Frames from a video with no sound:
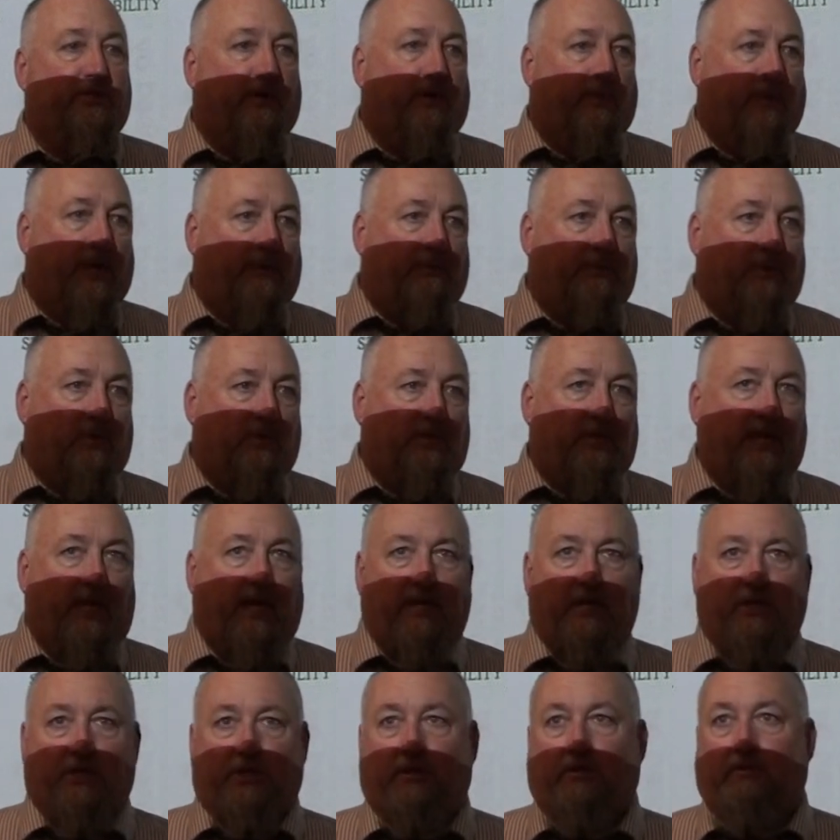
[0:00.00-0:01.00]
their
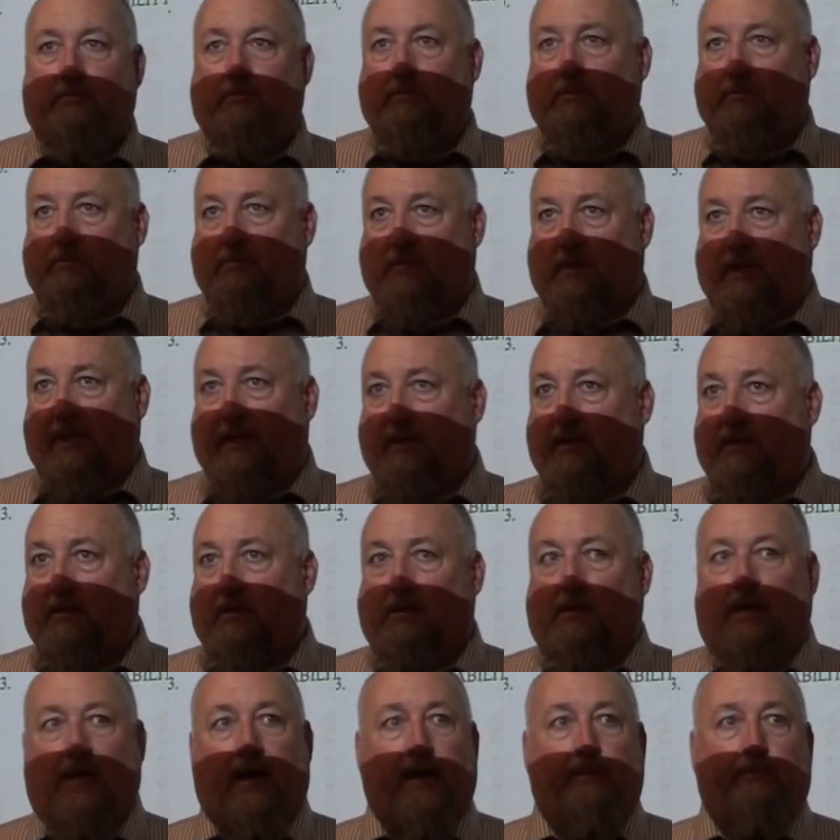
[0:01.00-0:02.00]
reputation, like in a
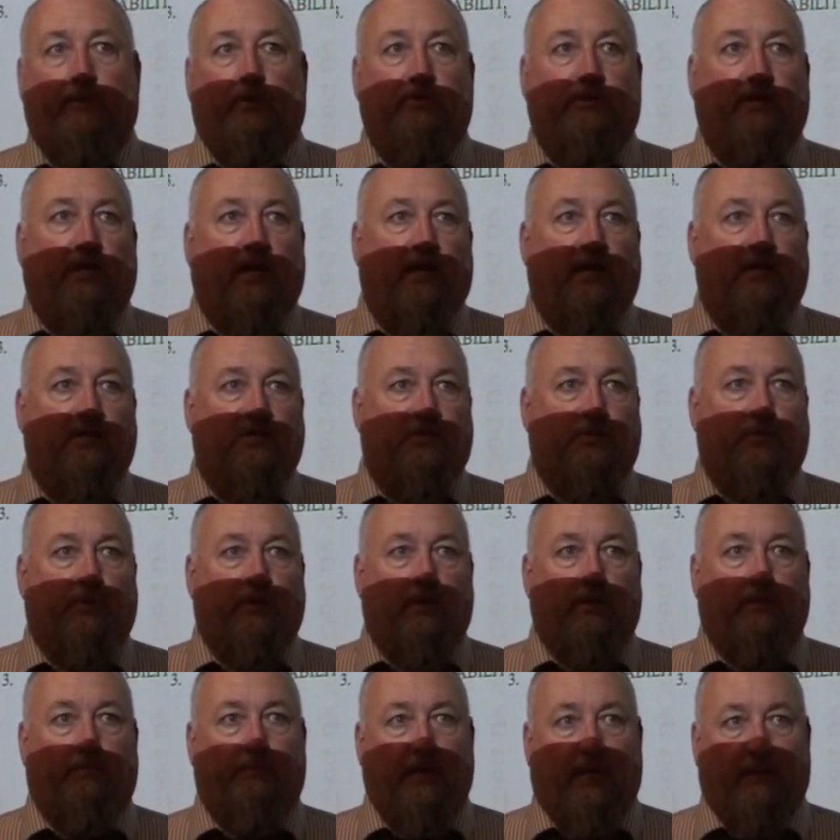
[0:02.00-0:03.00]
libel case where
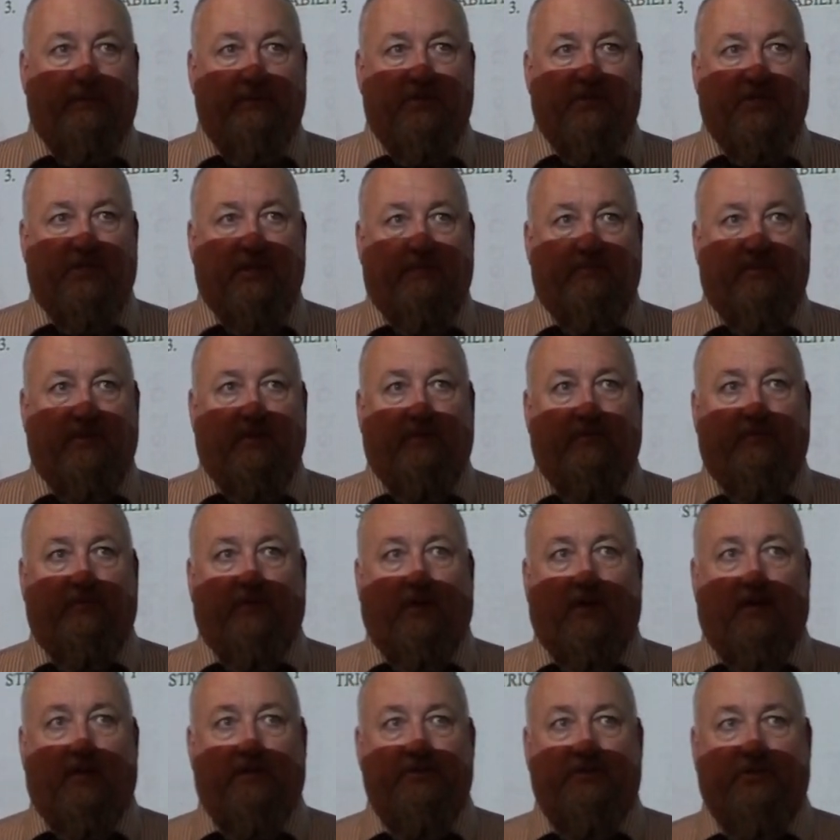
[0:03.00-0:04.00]
you publish something
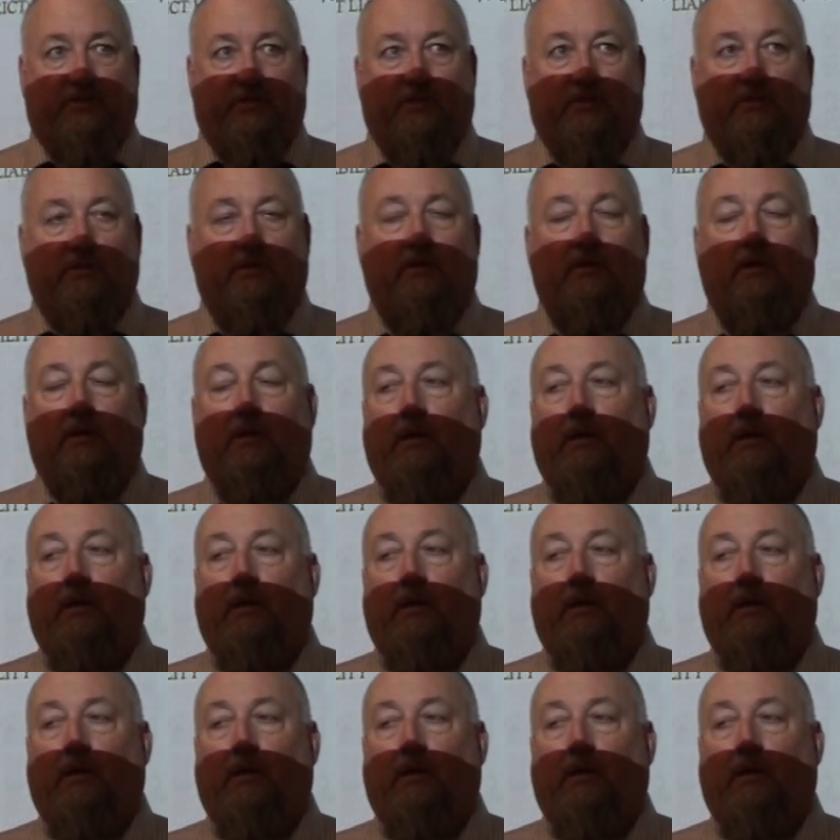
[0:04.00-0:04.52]
false,